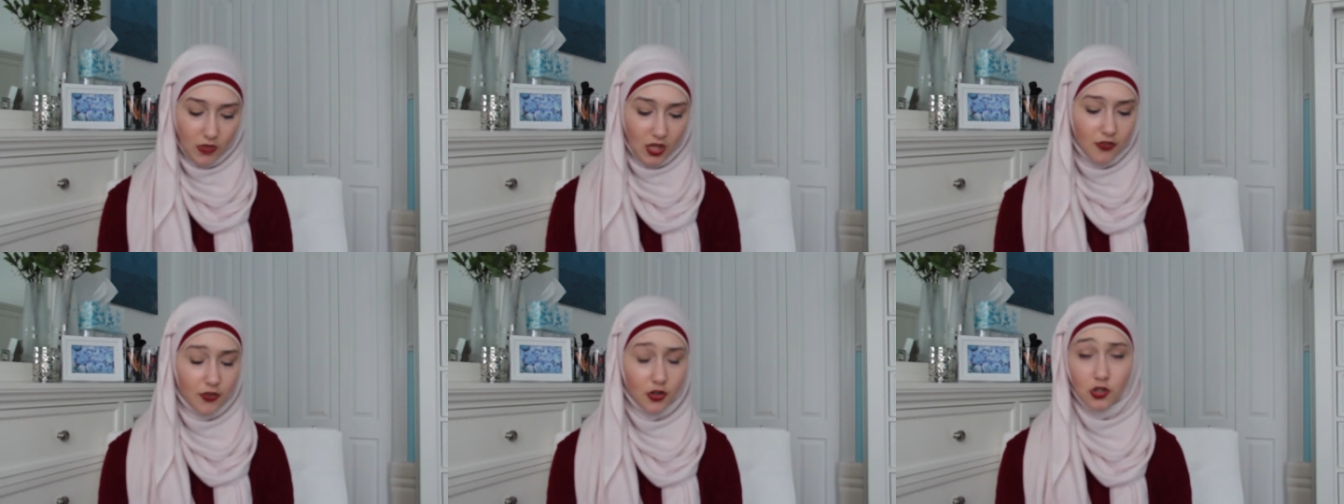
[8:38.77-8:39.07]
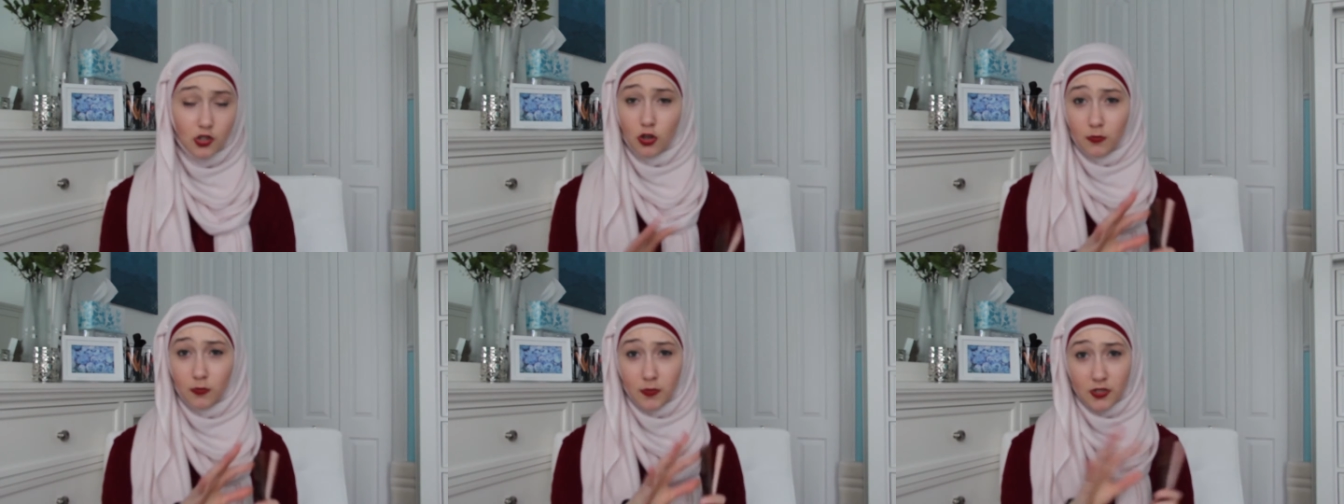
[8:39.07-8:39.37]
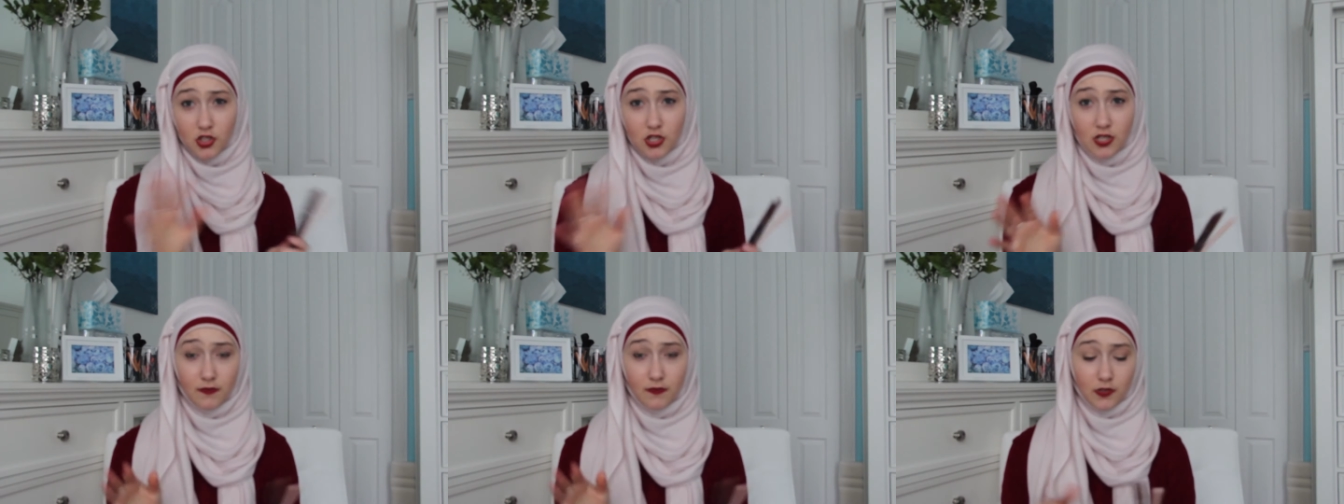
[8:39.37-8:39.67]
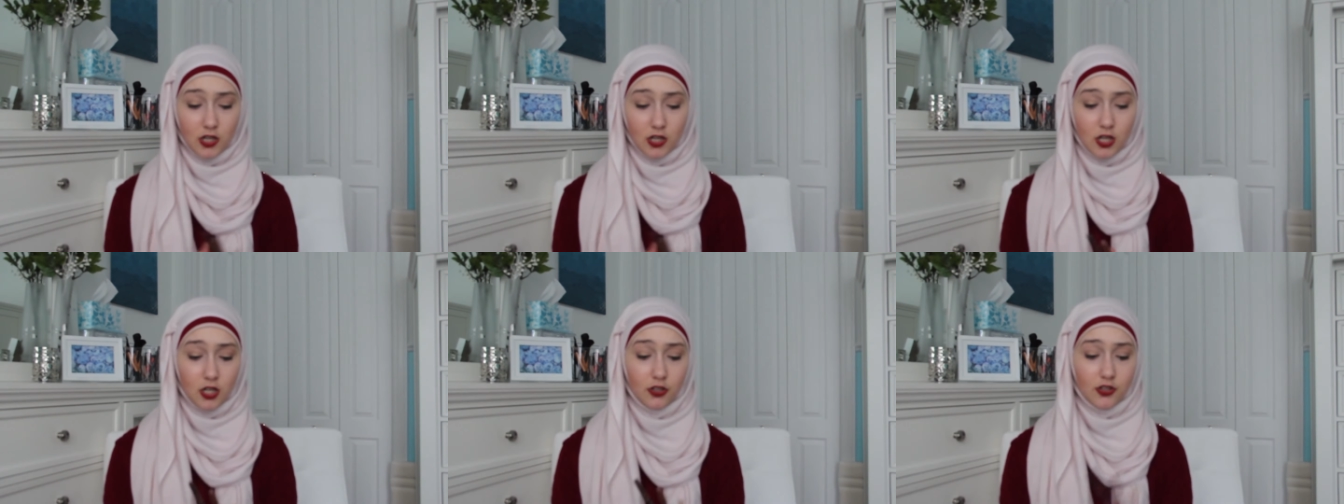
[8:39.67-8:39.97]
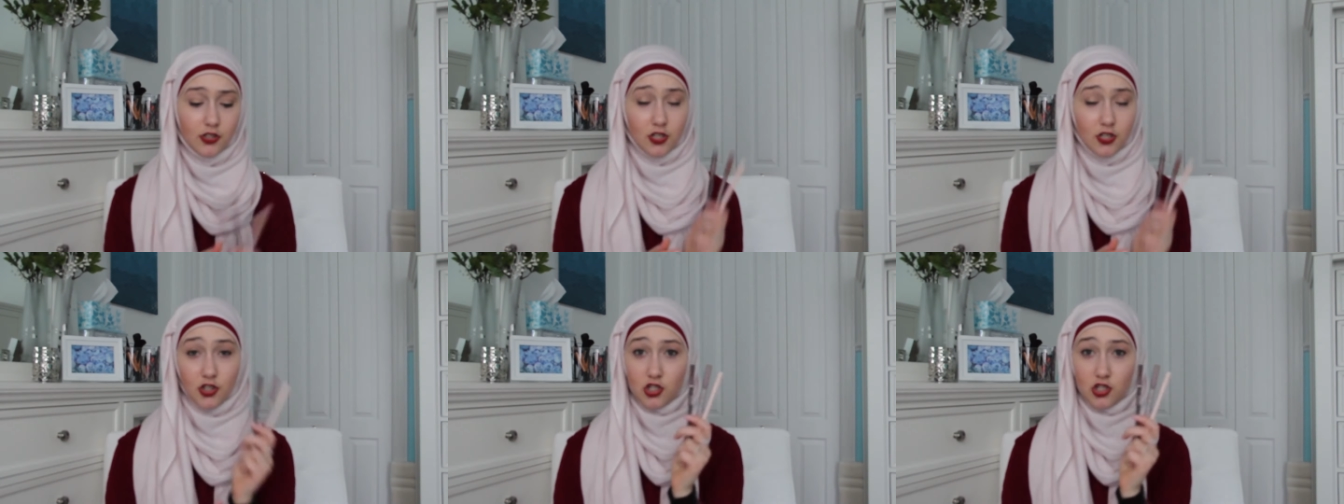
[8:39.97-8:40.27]
There's a whole bunch of different colors,
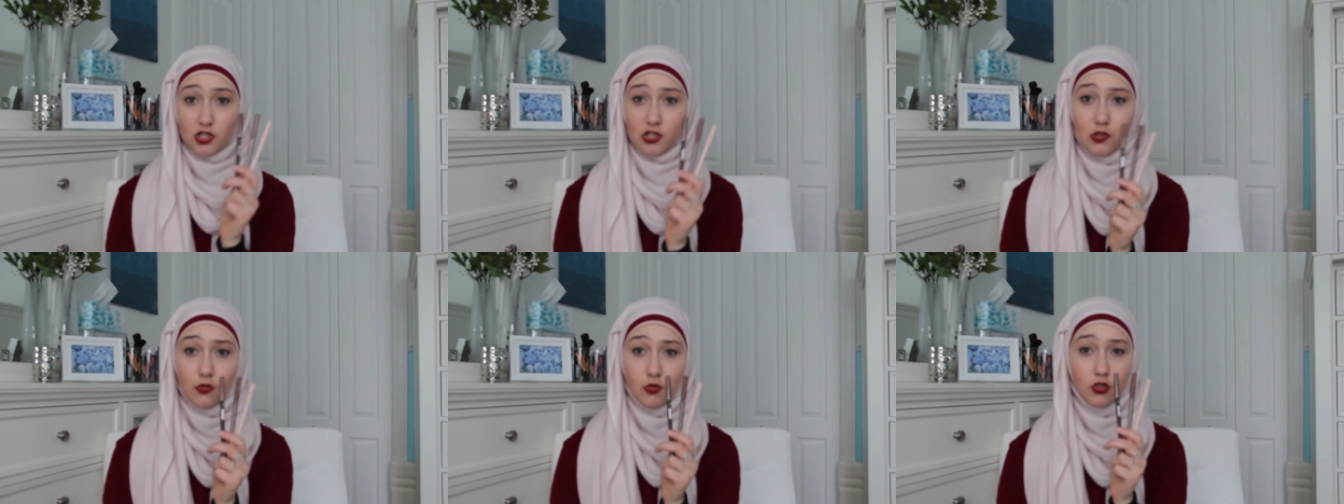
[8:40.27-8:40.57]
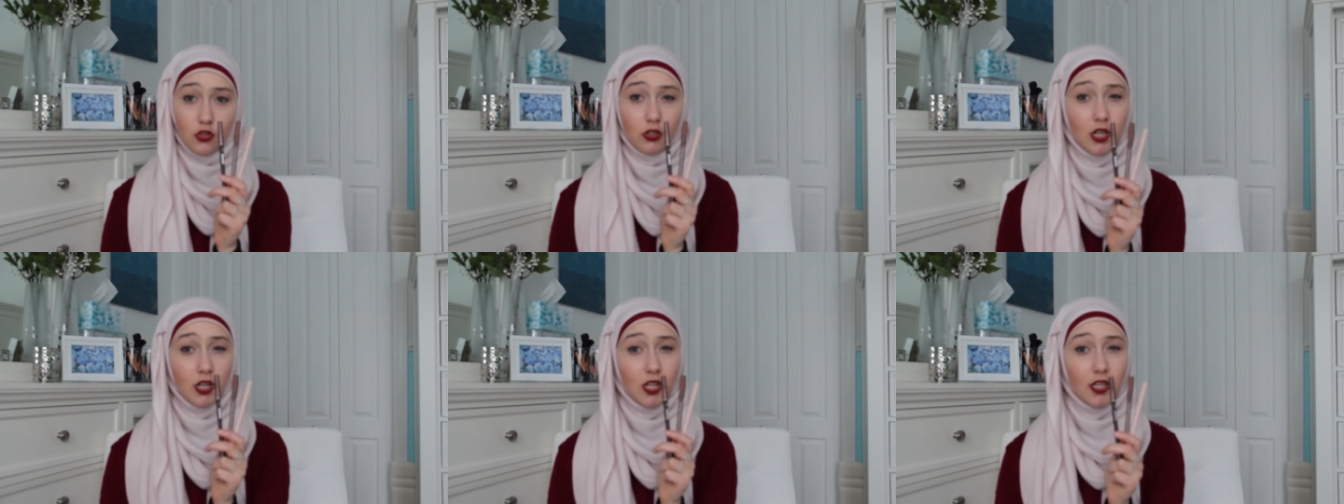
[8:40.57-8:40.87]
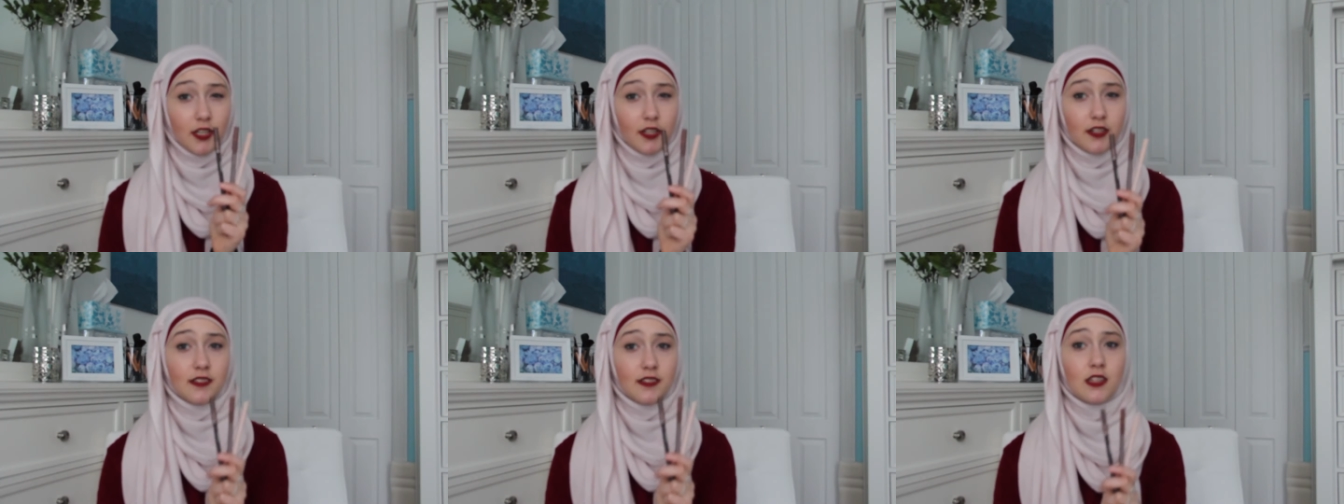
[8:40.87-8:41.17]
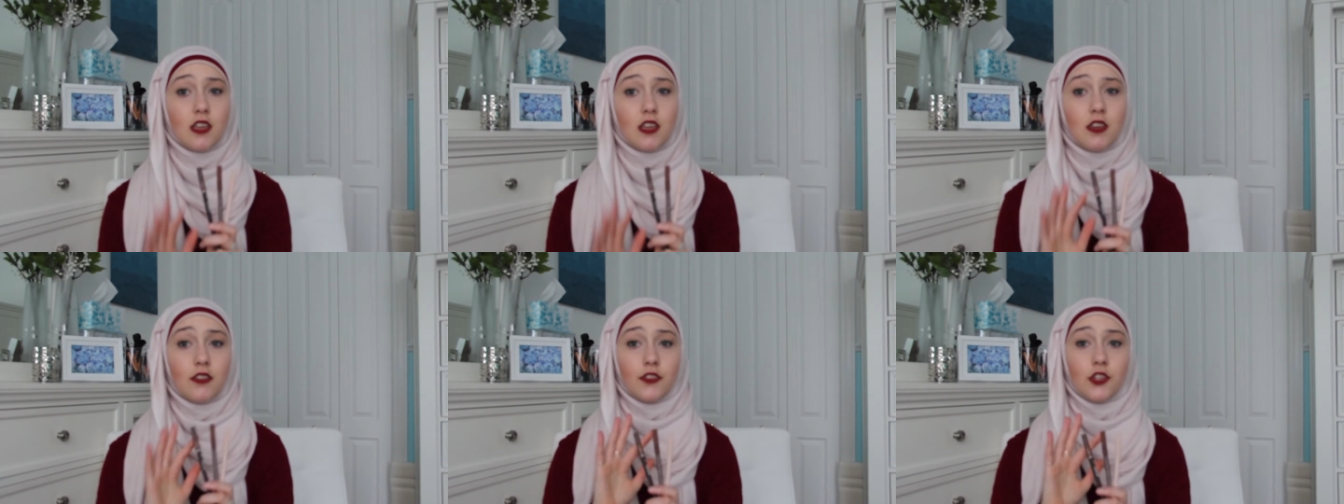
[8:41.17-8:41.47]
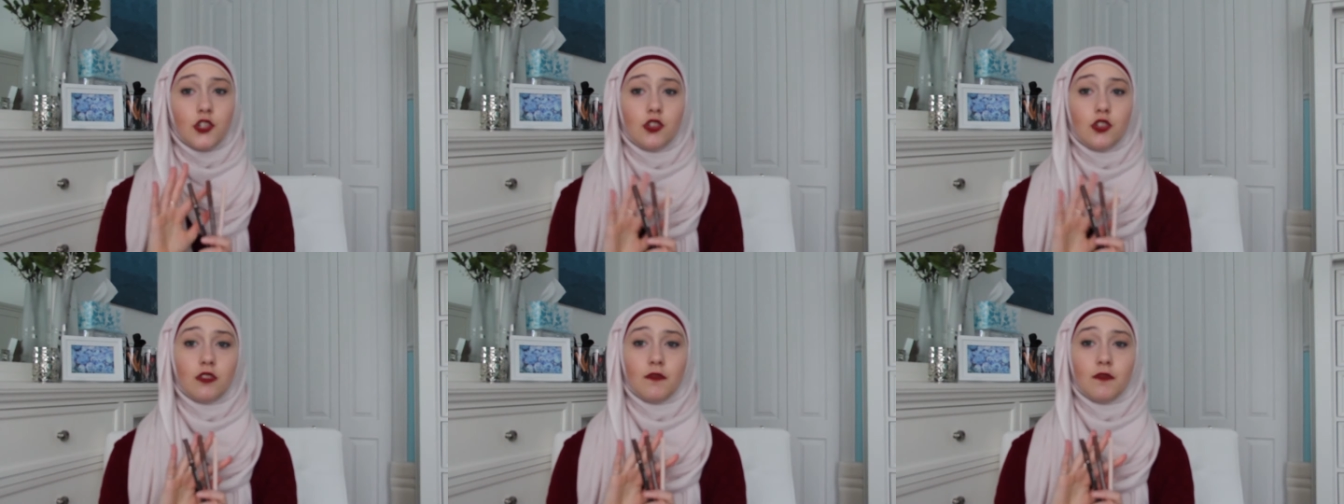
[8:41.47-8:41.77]
not just neutral colors,
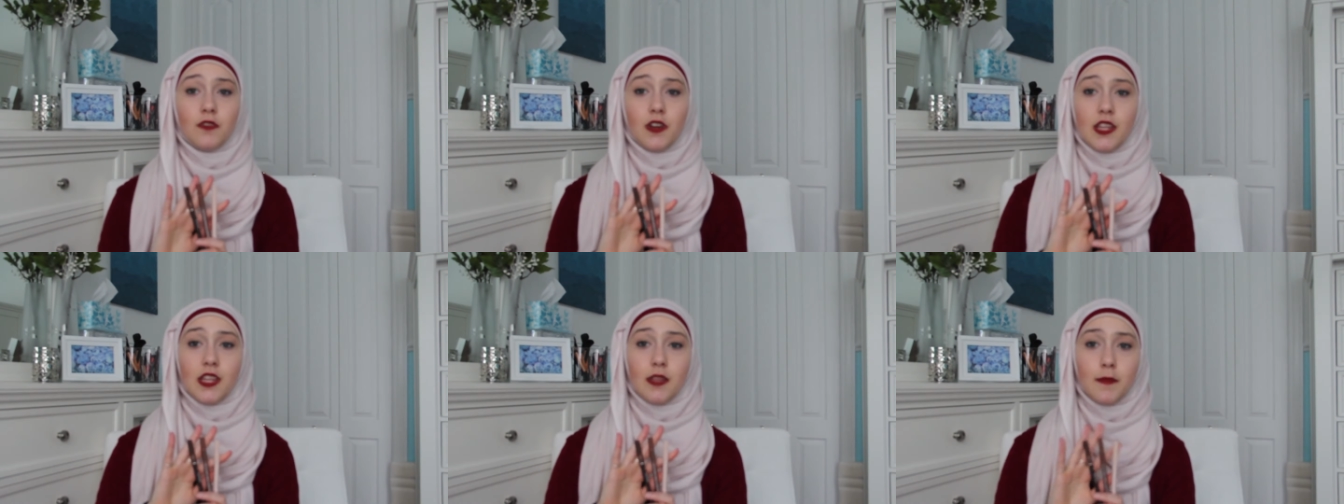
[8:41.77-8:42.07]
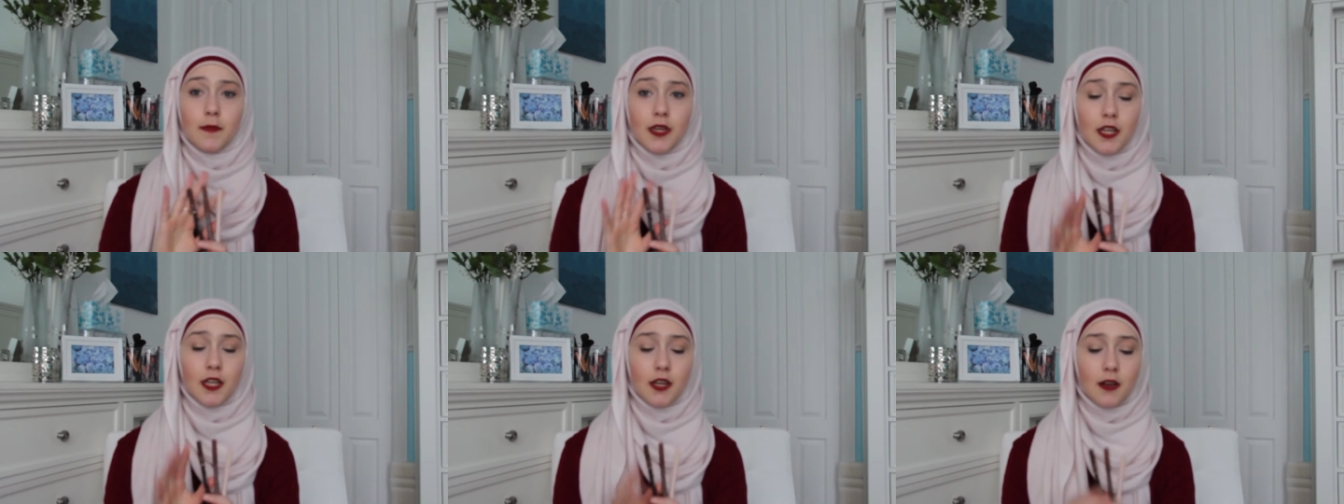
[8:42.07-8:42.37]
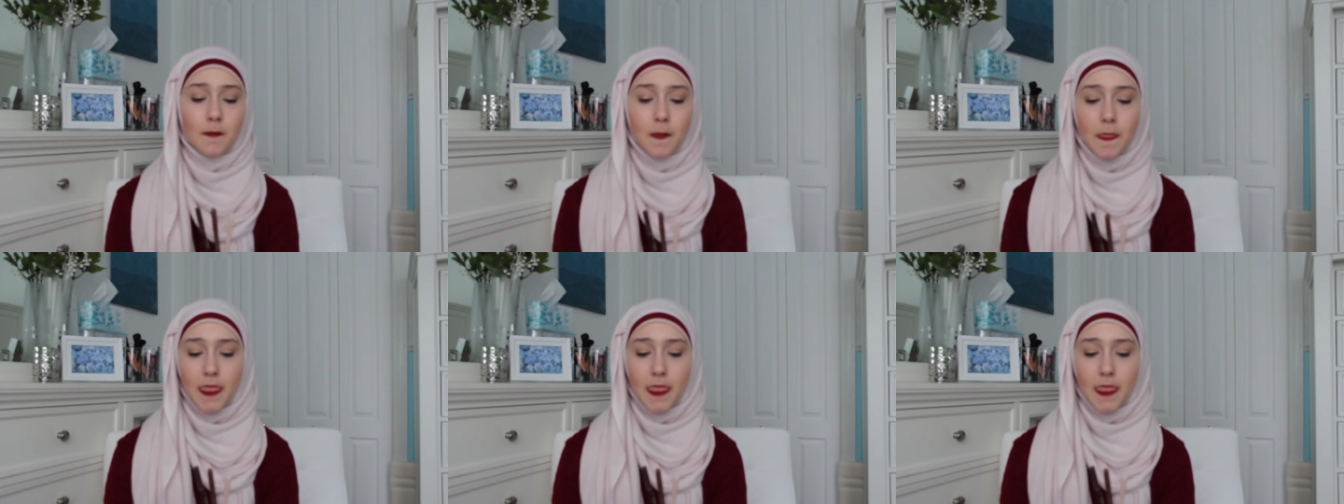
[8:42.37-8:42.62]
that you can find them in.